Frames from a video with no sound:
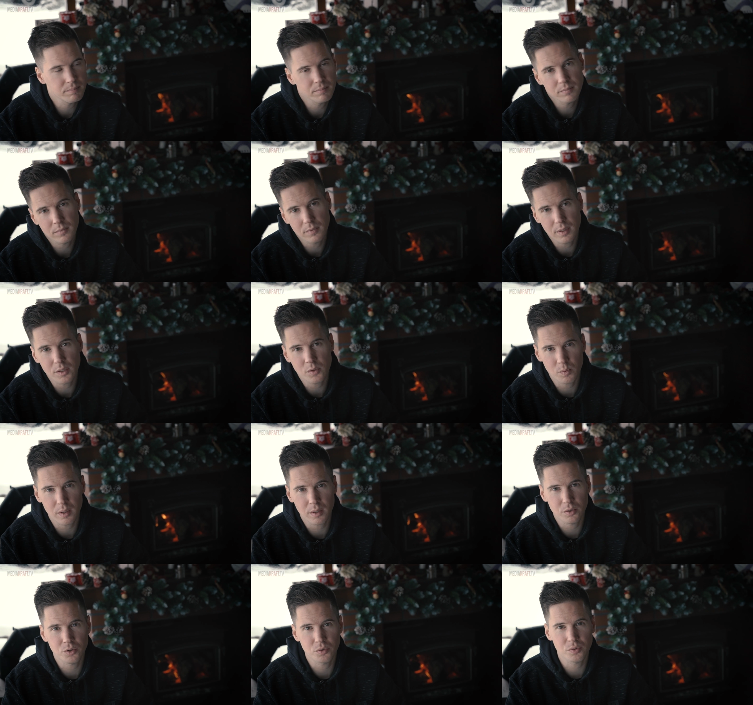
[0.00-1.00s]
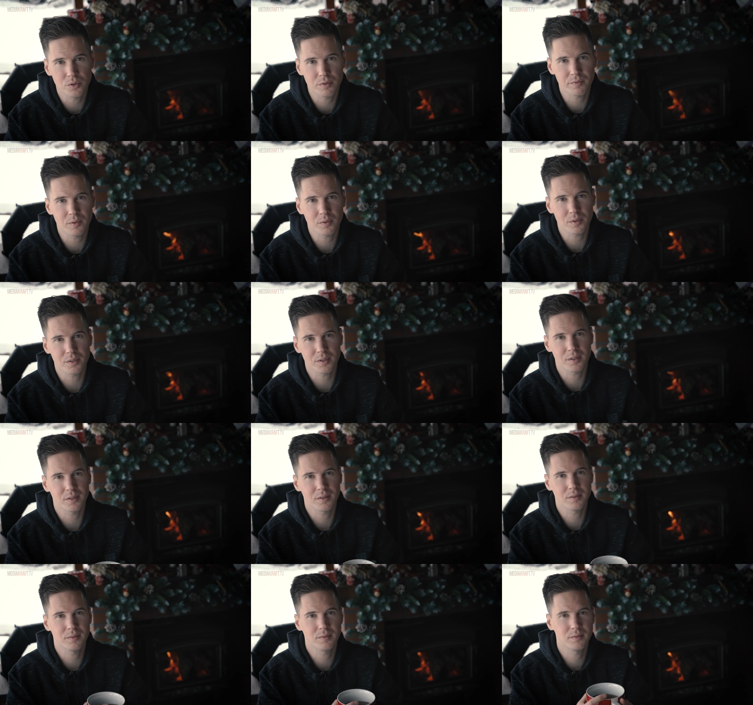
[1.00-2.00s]
that's what I'll choose to focus
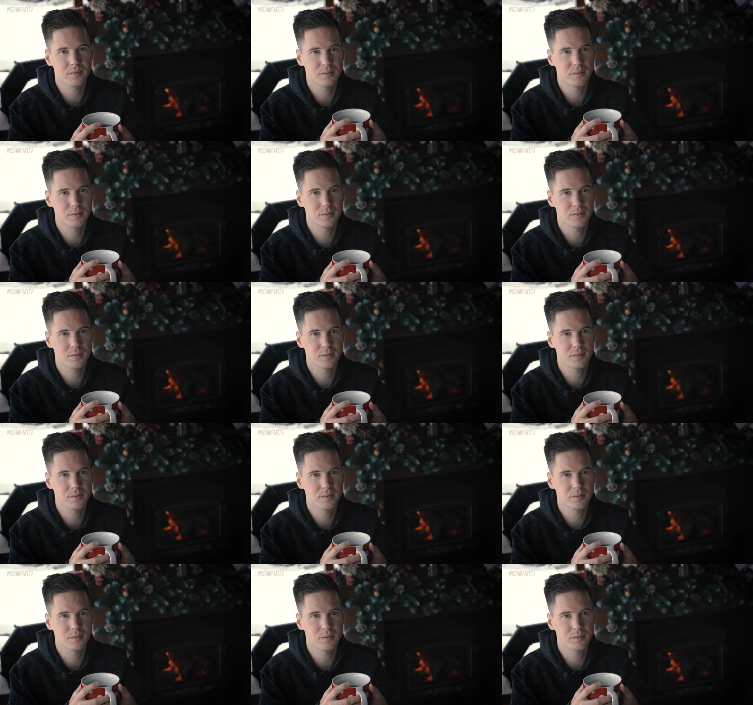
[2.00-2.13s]
on.